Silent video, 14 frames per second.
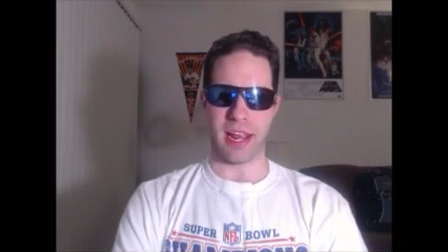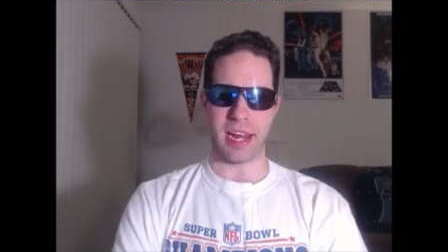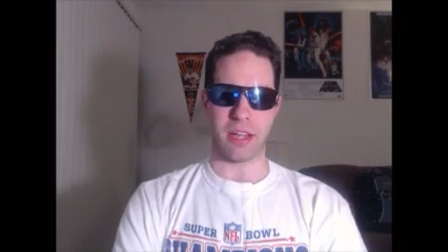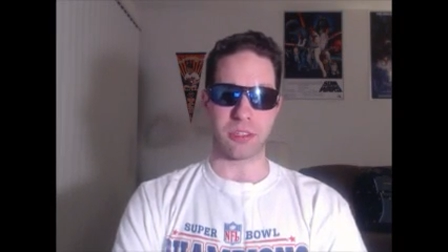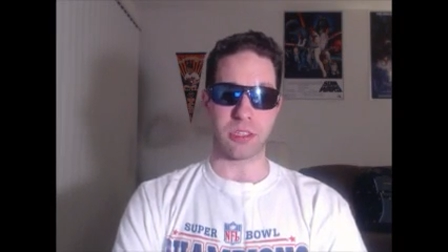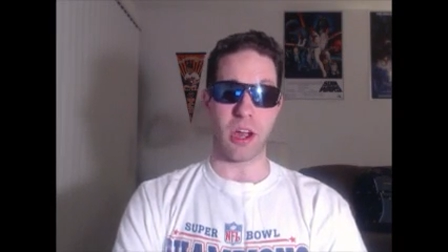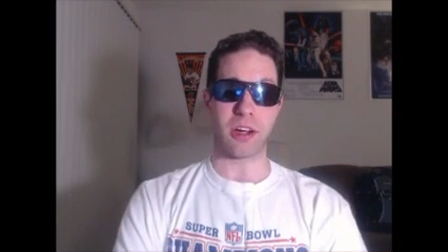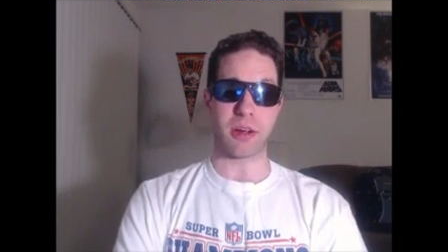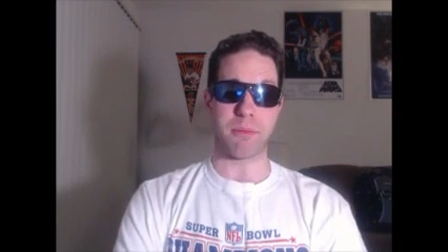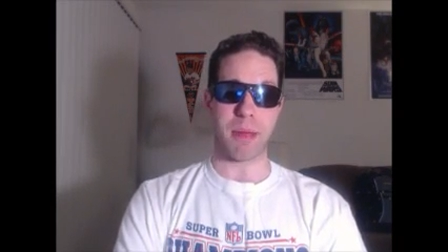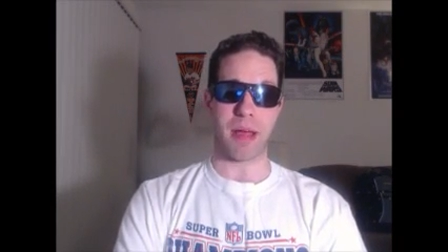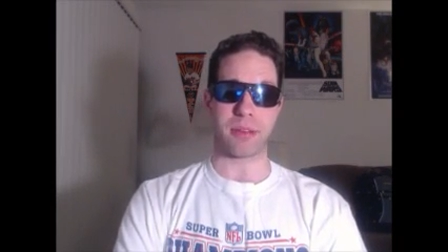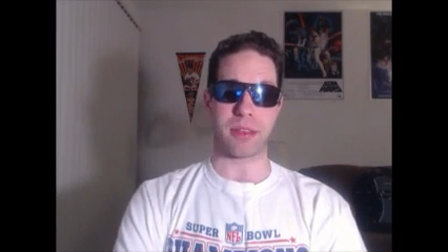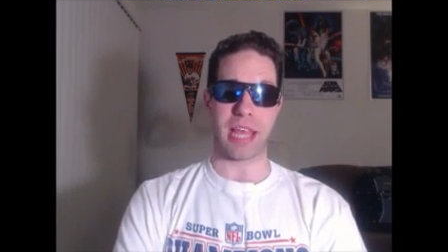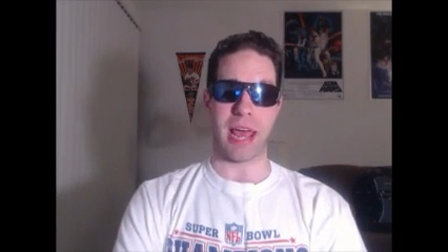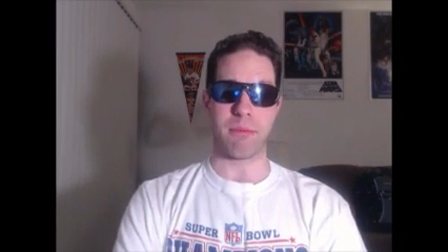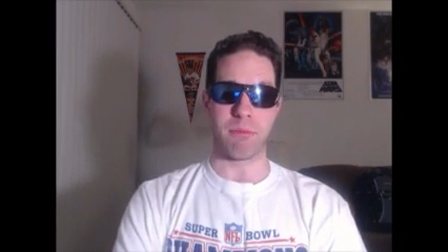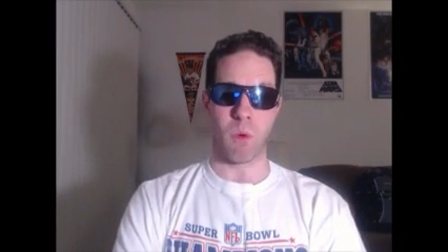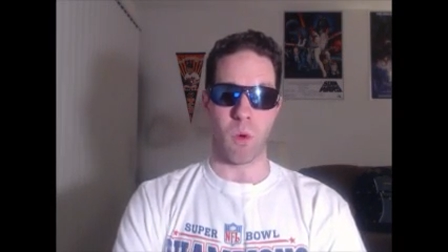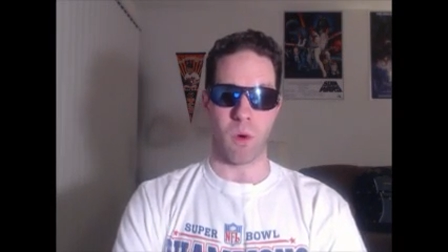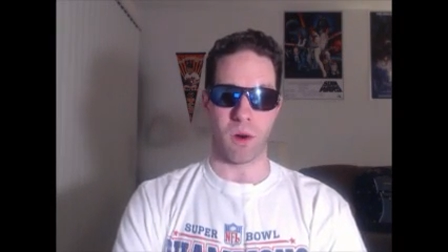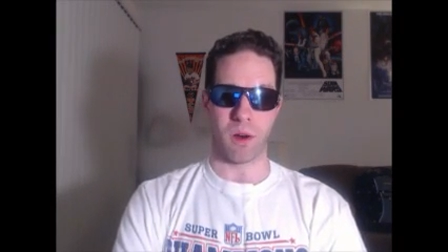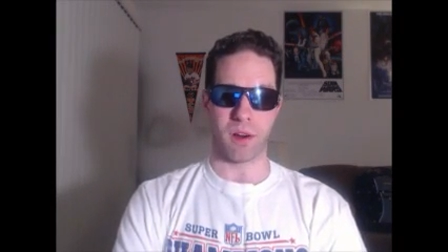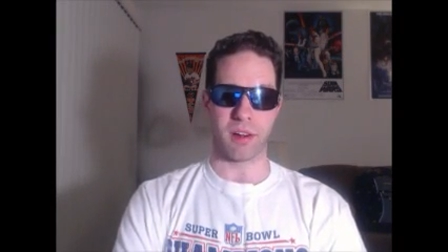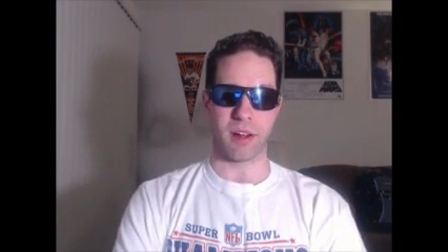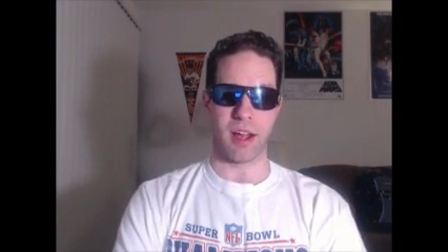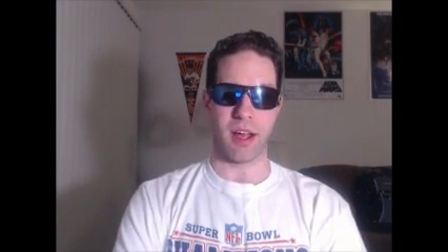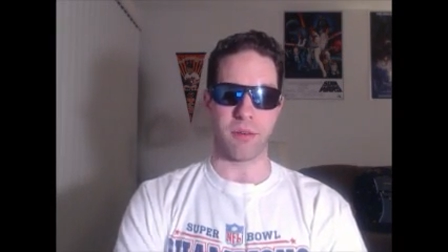and I'll talk about that
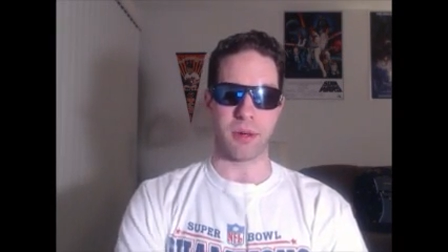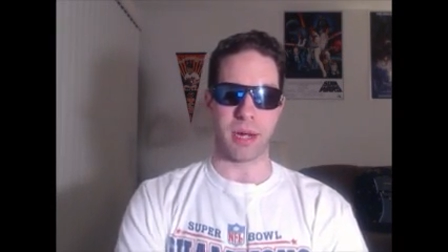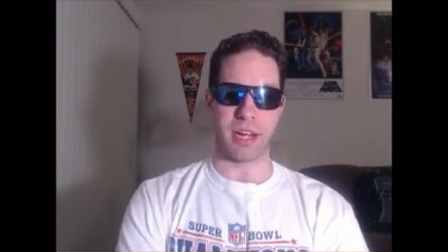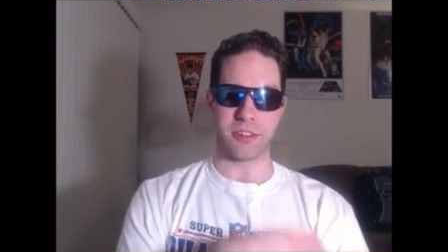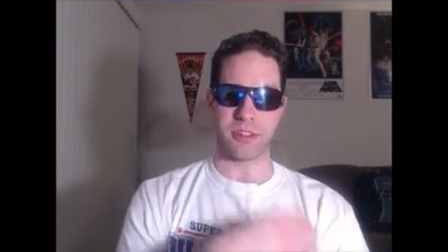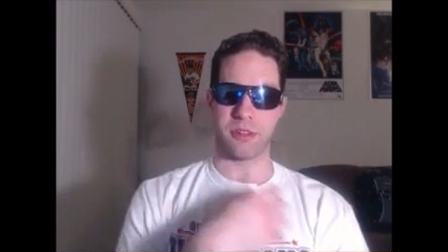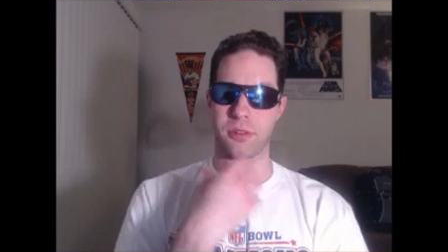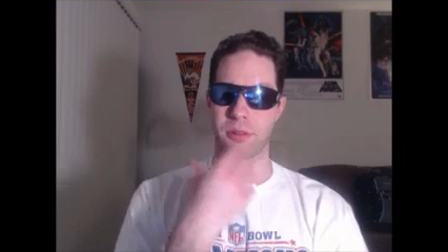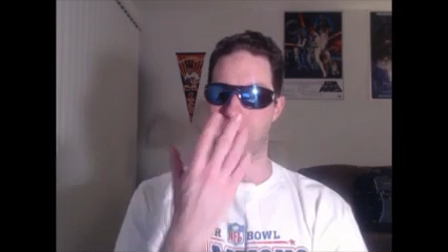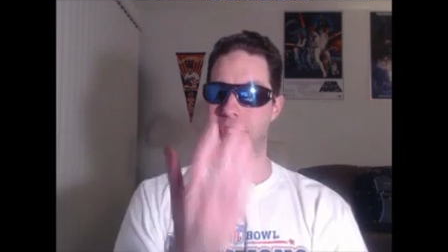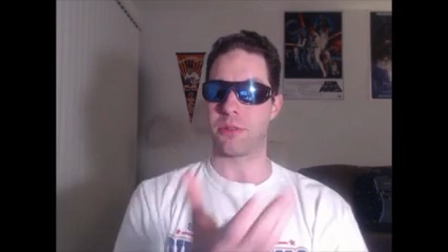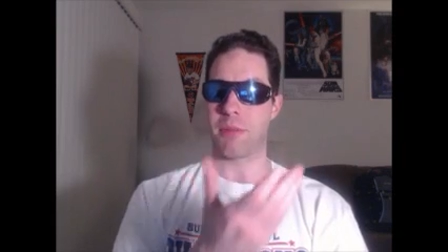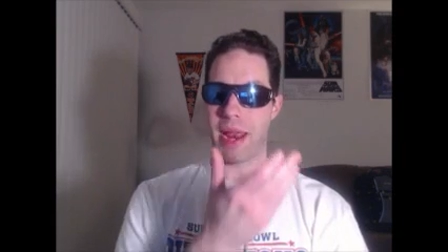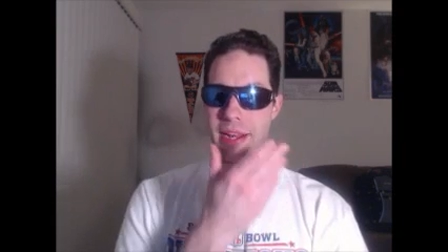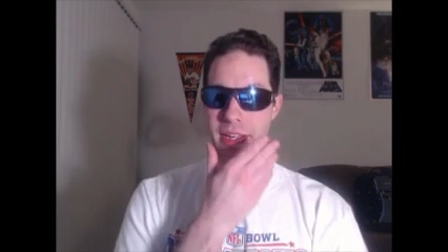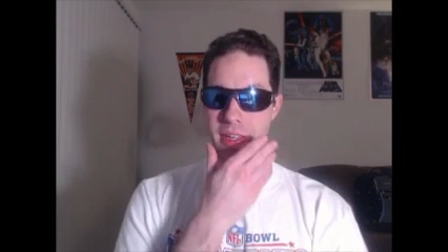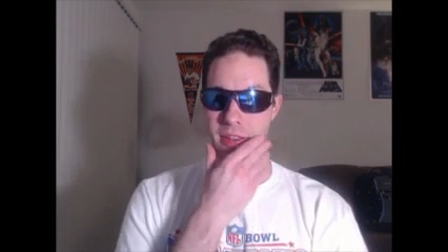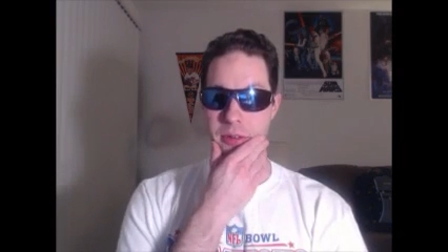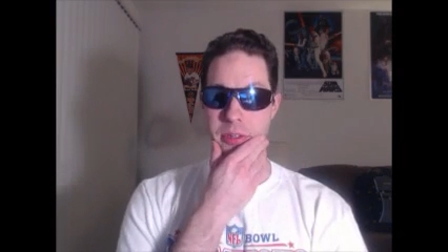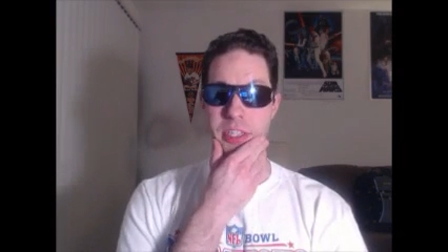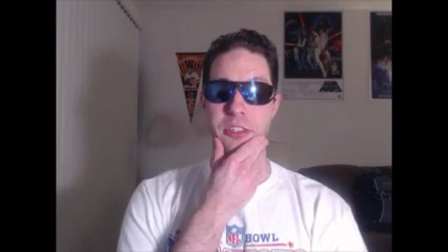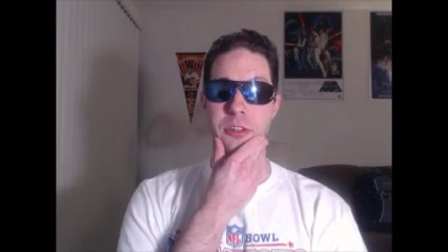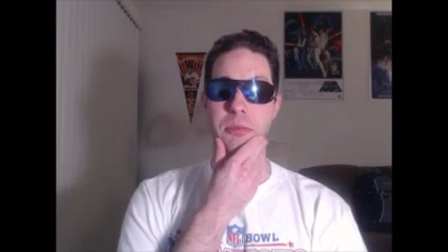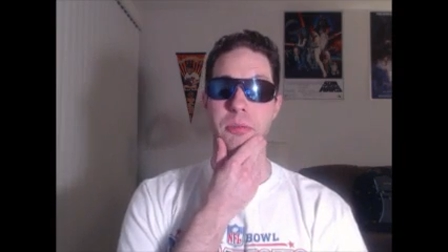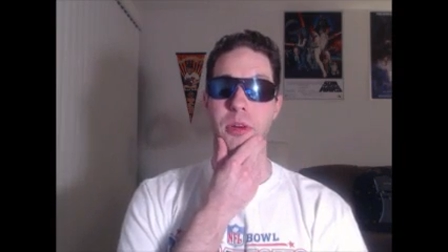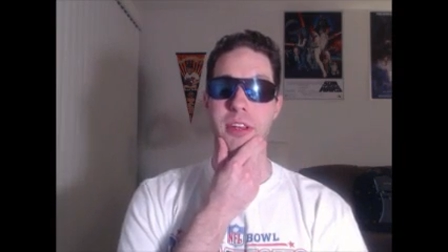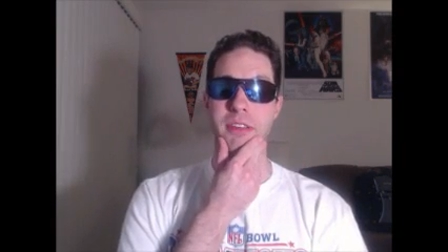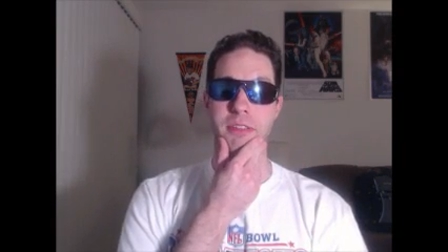more when I do the WrestleMania 32
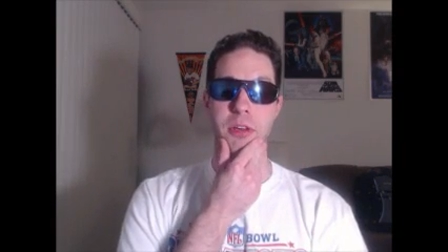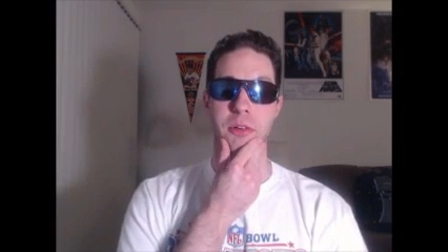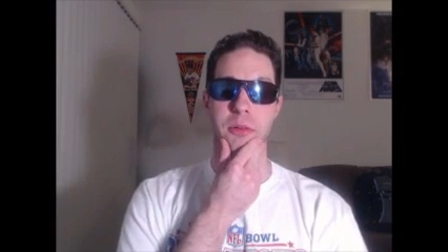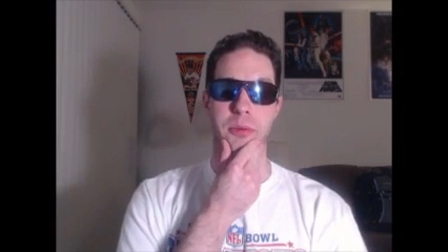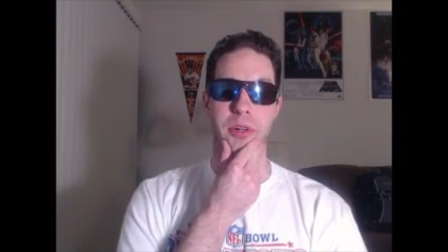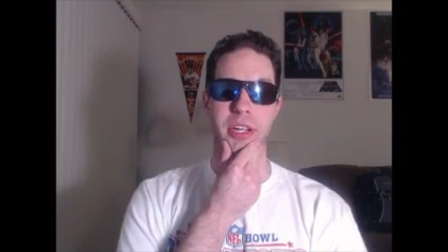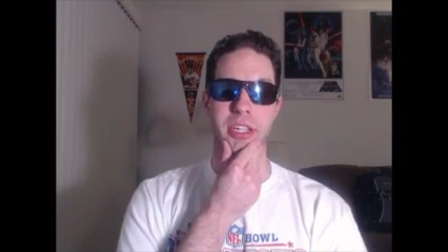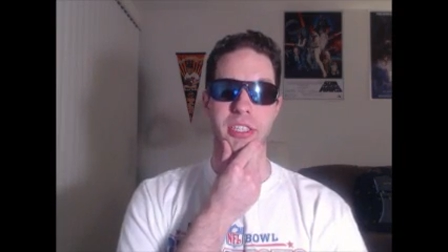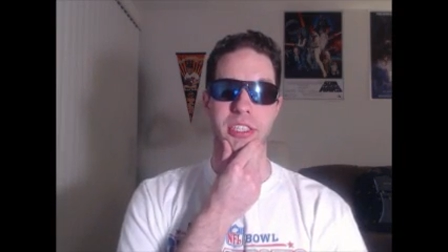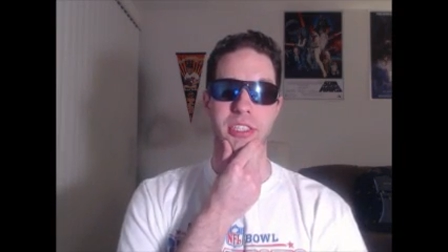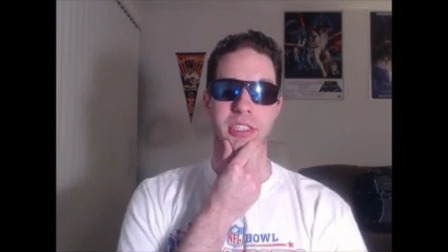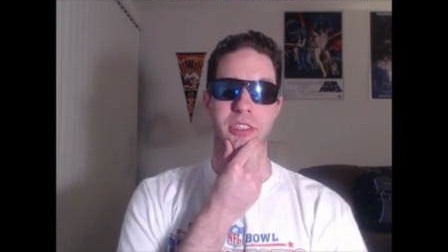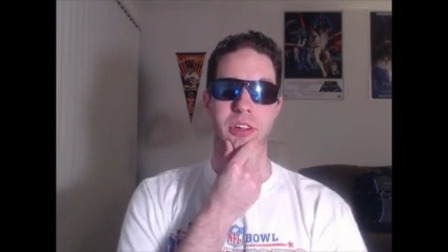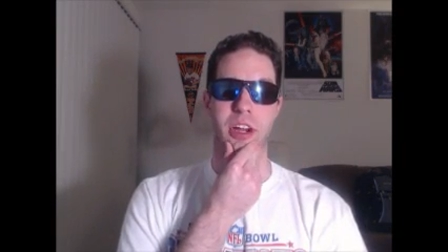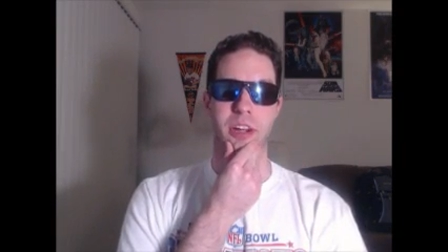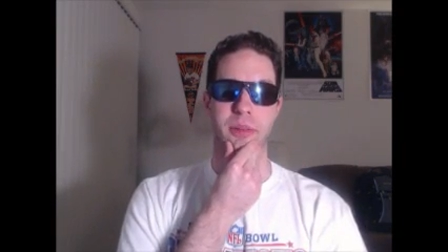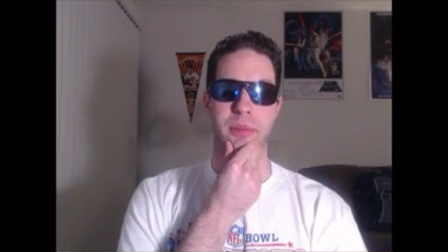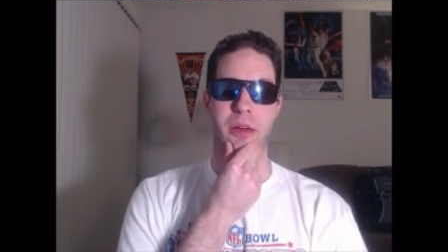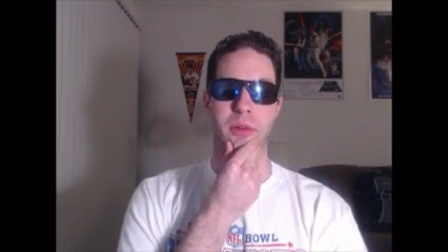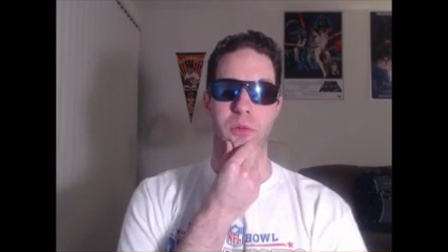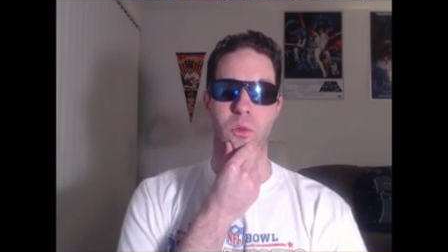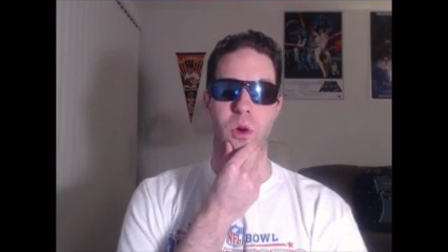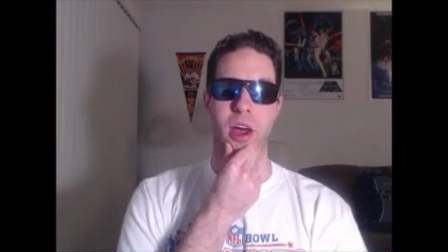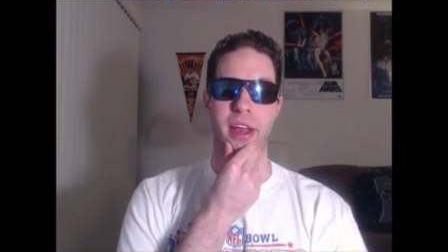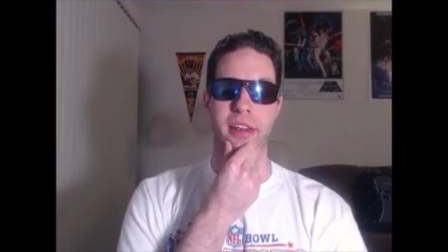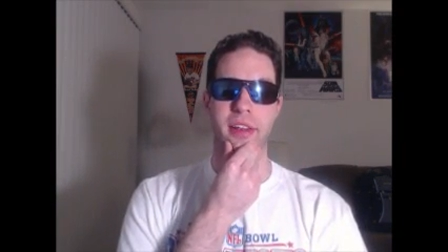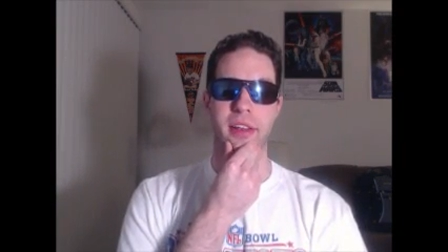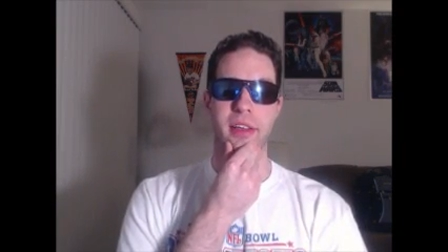preview and predictions and talk about
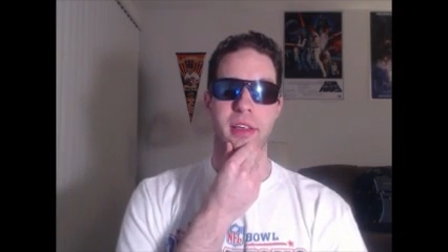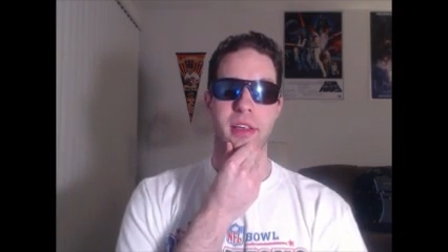what